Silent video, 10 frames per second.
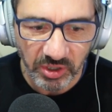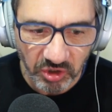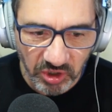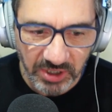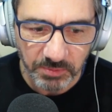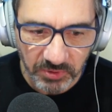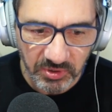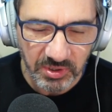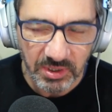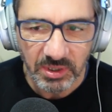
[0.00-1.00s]
like
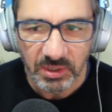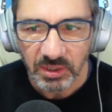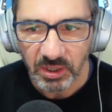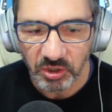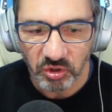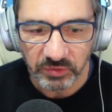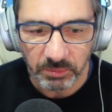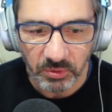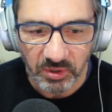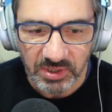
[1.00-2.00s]
Jasper's, uh,
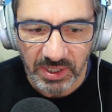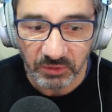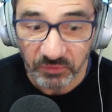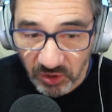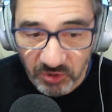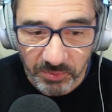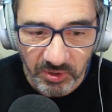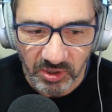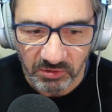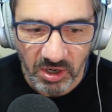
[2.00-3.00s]
Joffe Books, and Fuse
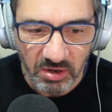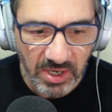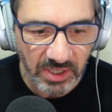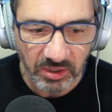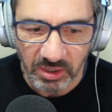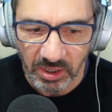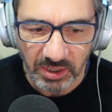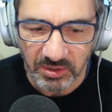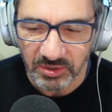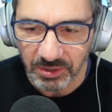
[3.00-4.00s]
Books, our own, and
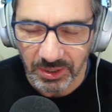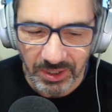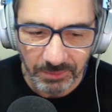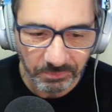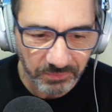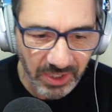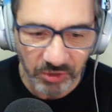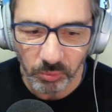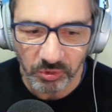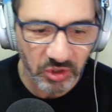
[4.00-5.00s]
and um,
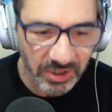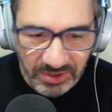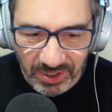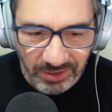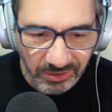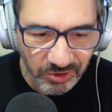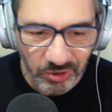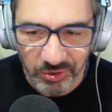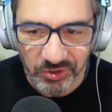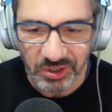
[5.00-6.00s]
that's what she said. That
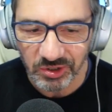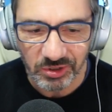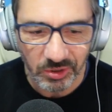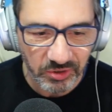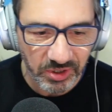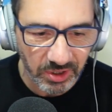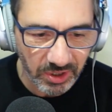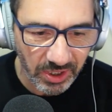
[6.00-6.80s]
Lucy, Lucy,